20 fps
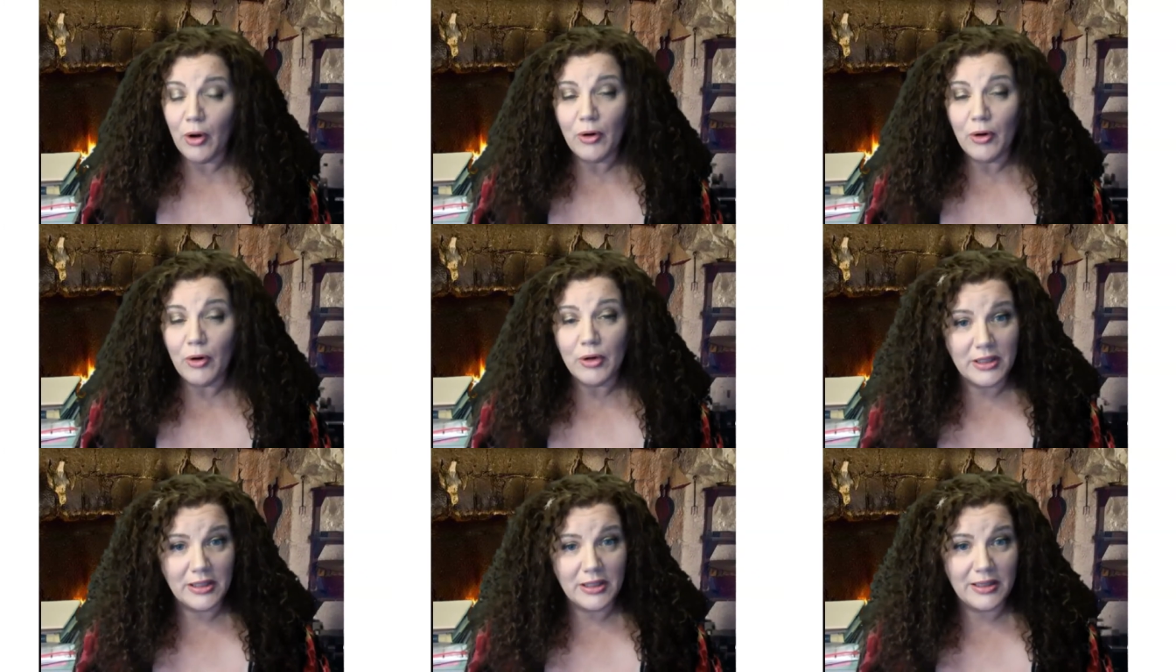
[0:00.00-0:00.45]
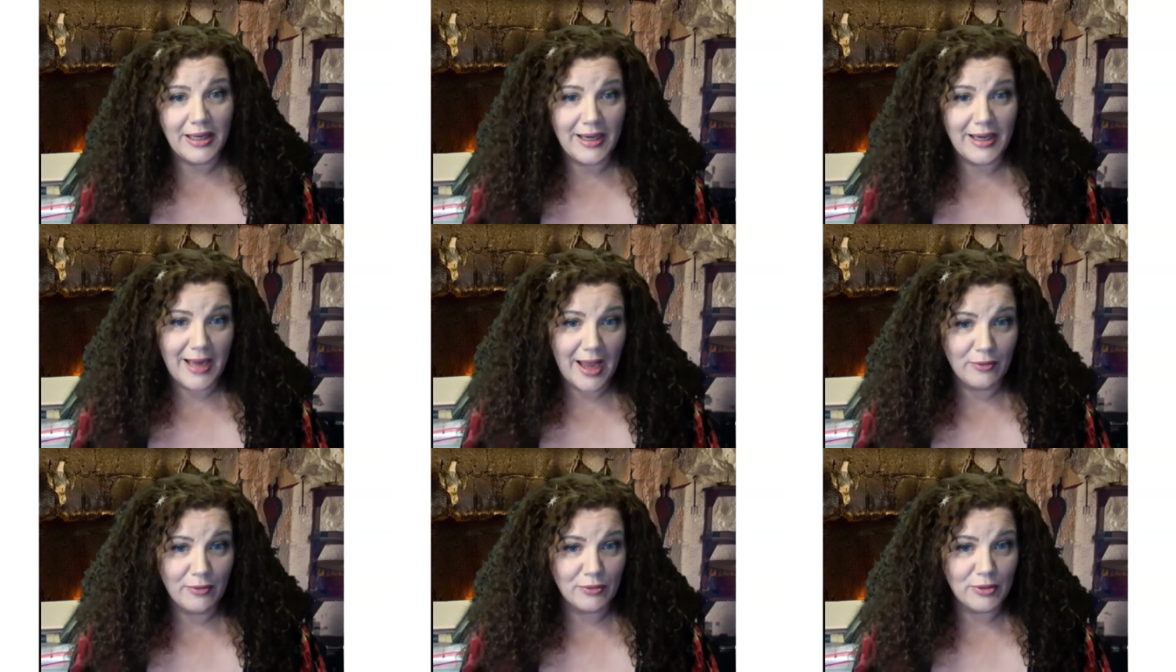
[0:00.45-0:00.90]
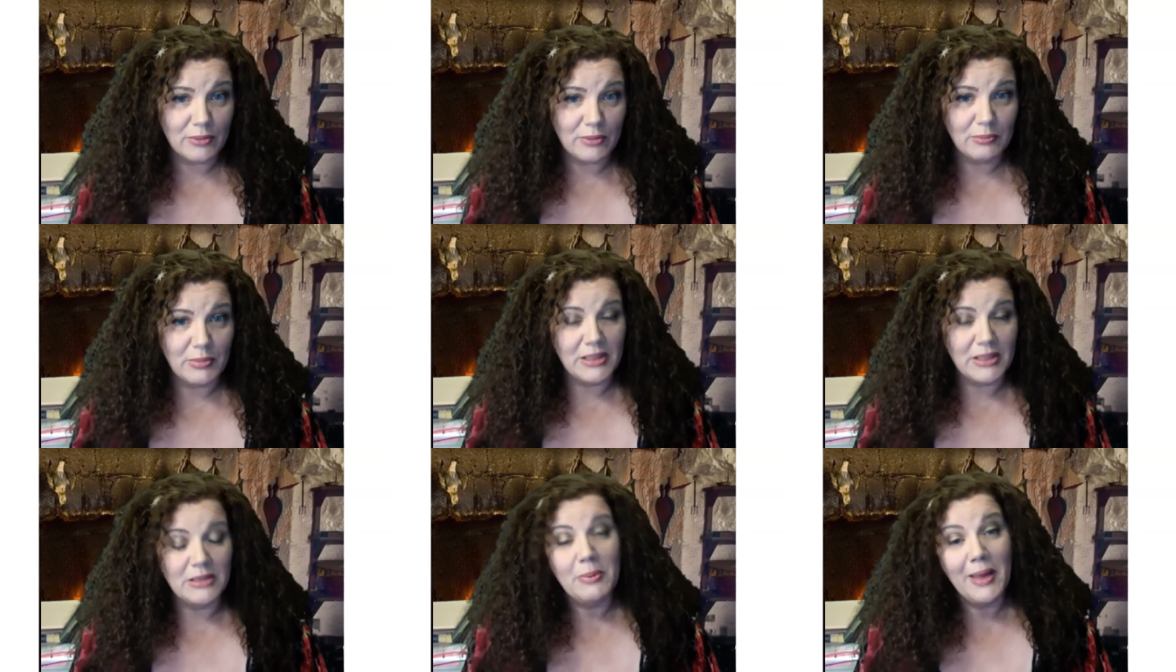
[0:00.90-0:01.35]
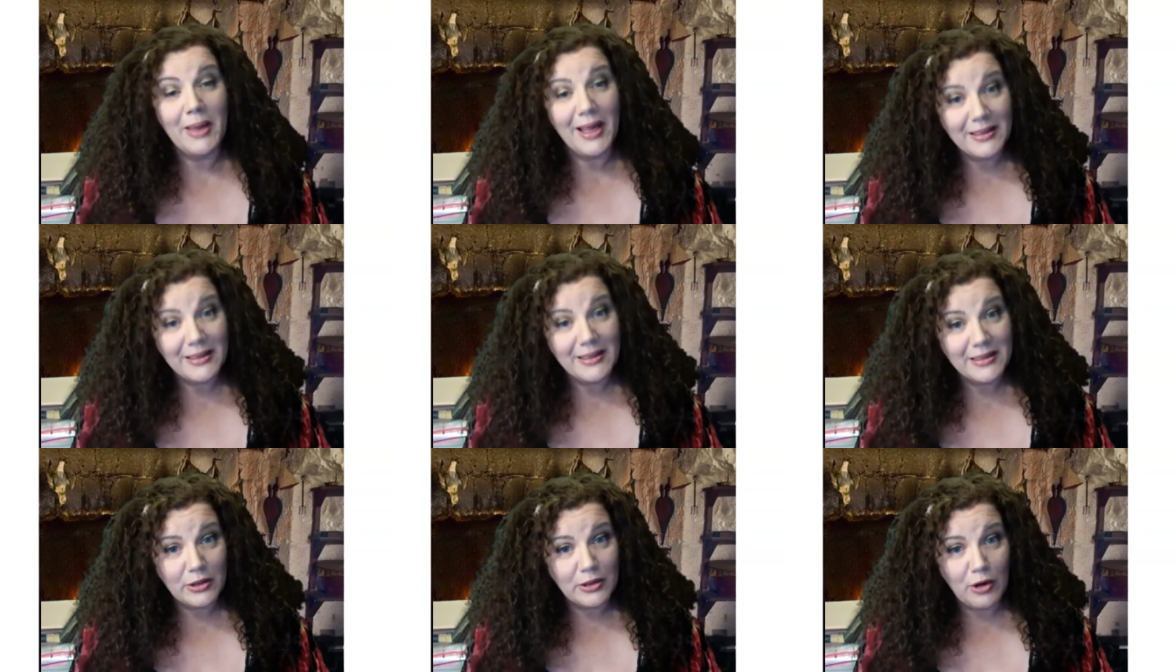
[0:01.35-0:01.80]
and then they'd have to be
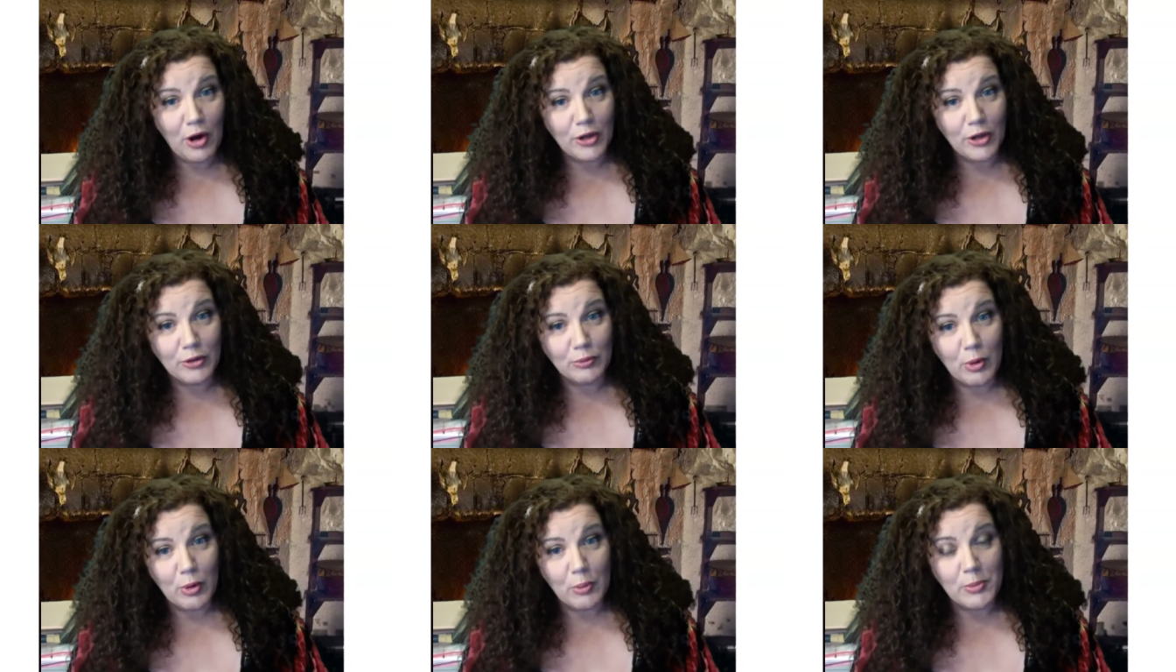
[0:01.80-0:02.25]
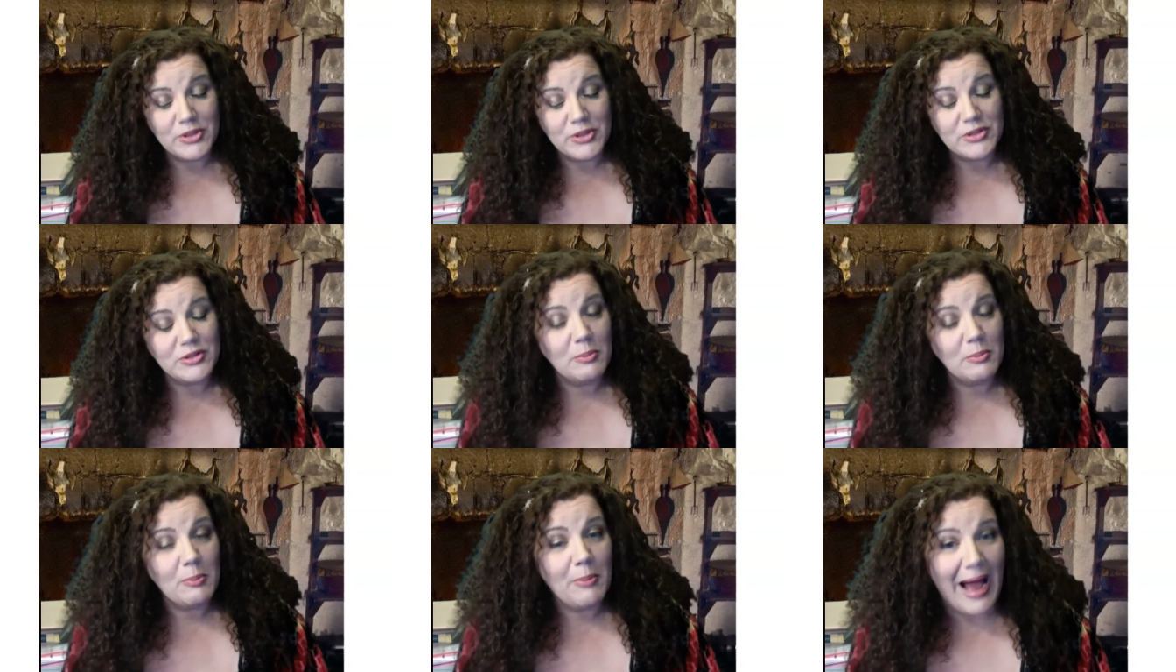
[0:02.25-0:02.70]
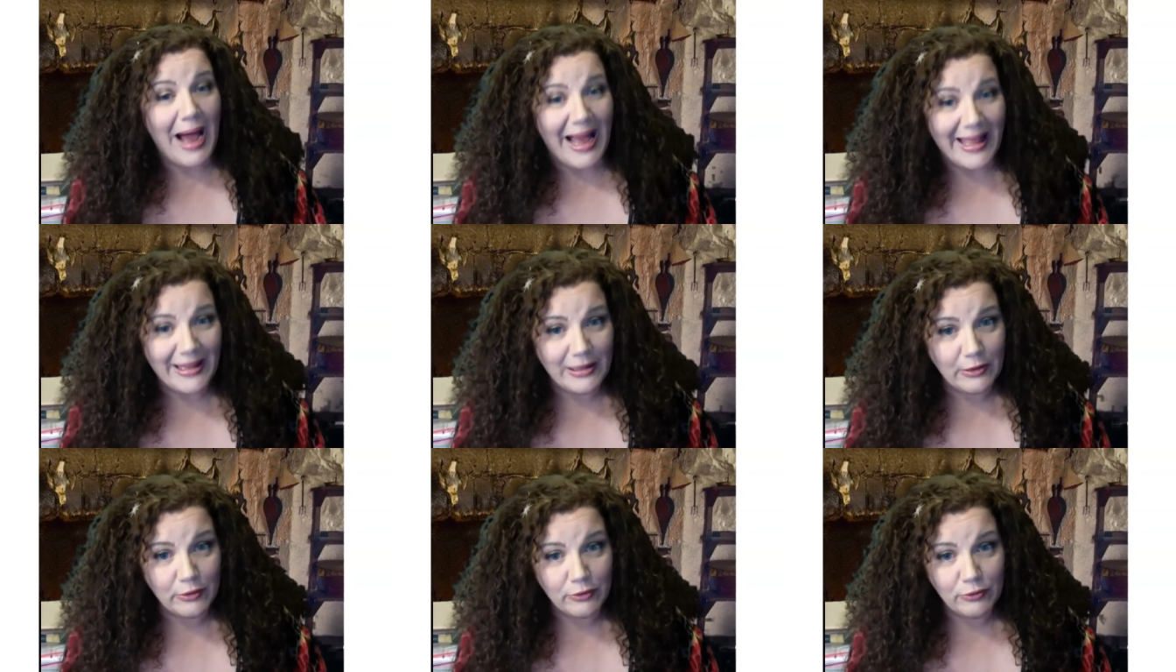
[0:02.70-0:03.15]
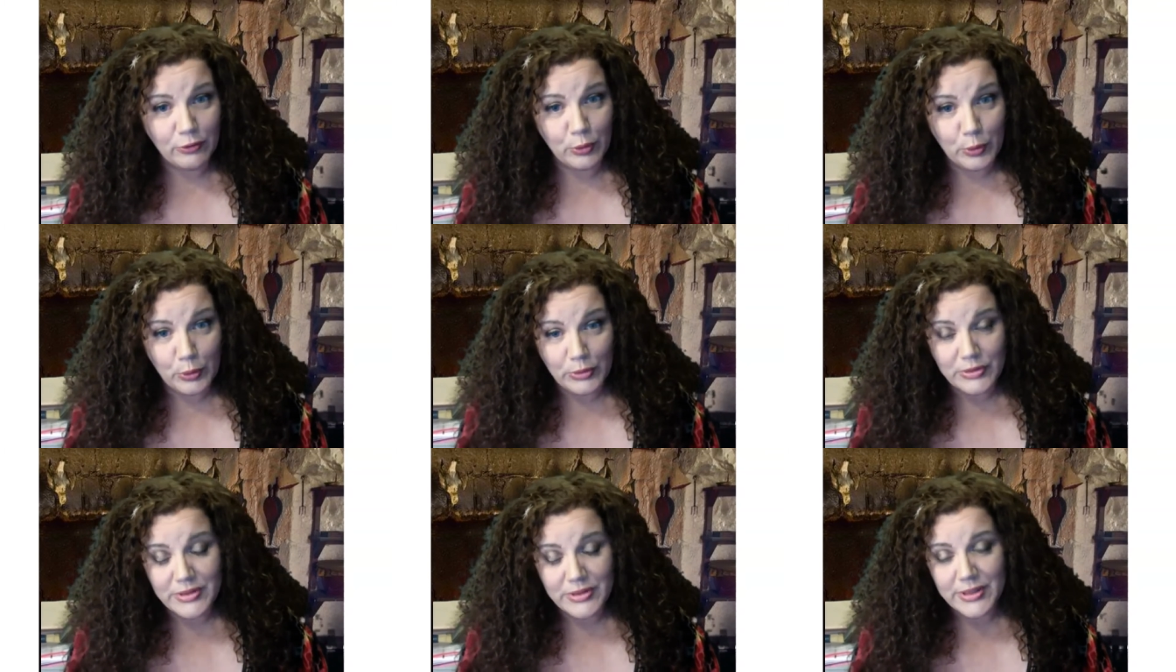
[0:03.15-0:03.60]
dependent on the Romans to buy their food
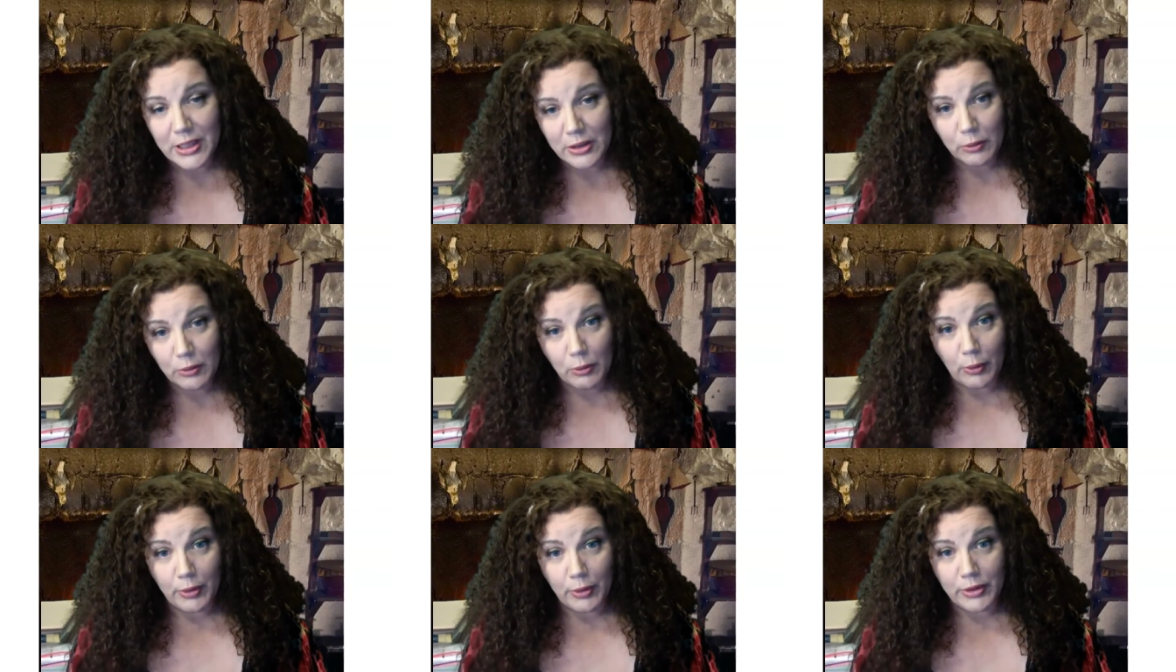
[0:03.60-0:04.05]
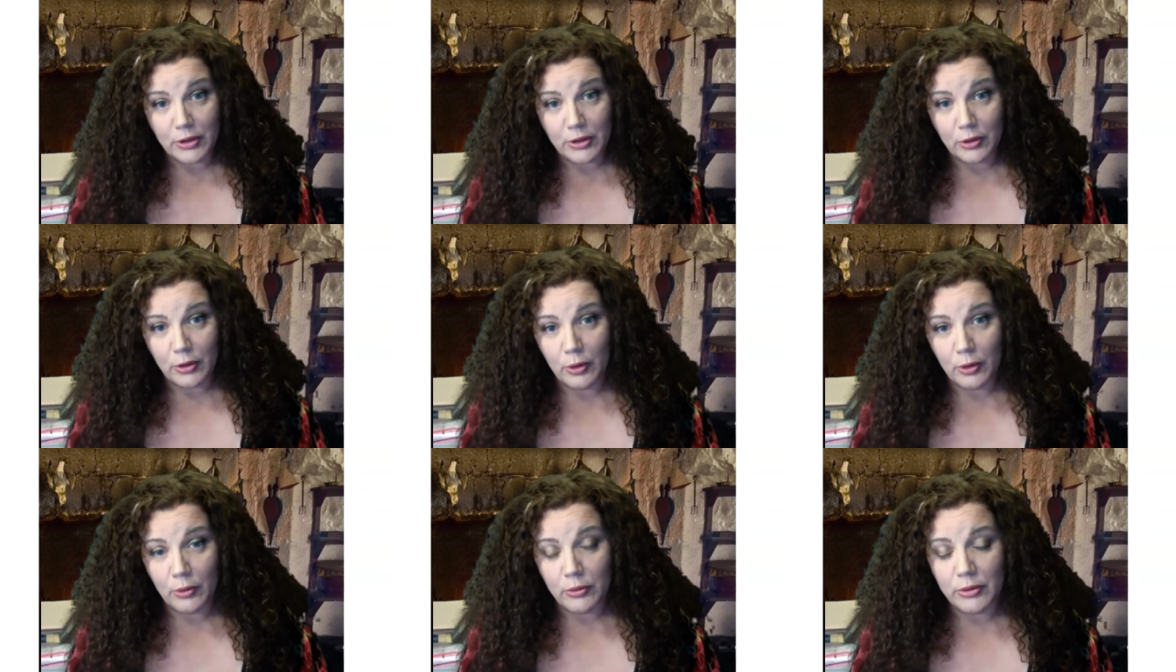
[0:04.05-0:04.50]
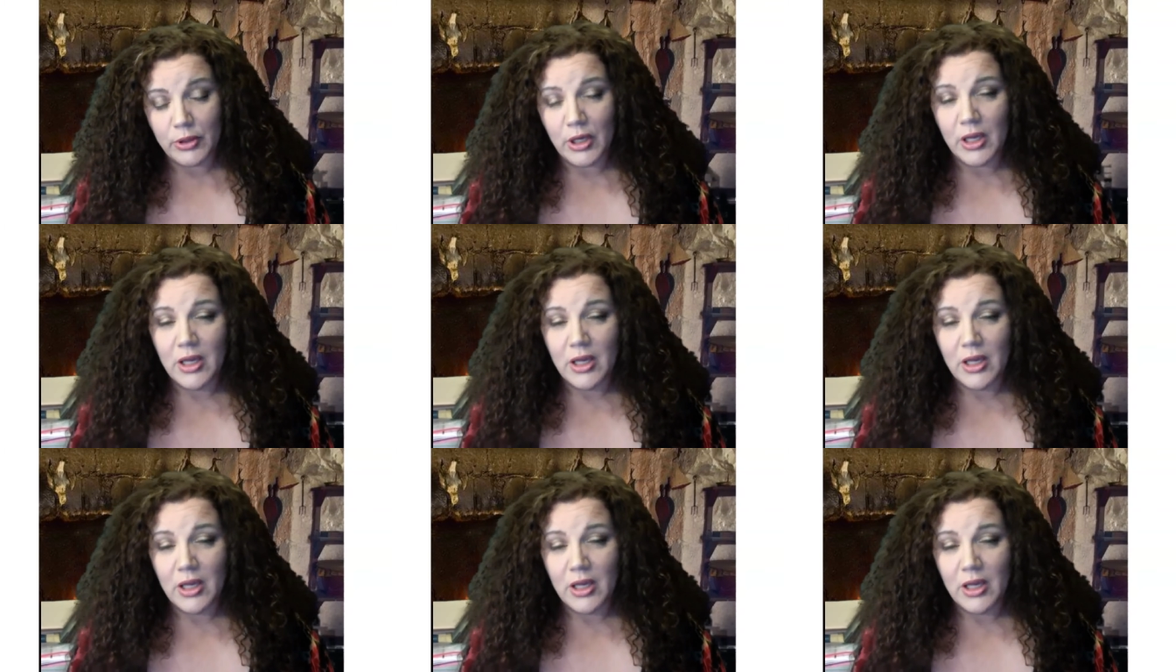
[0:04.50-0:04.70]
instead of growing their own.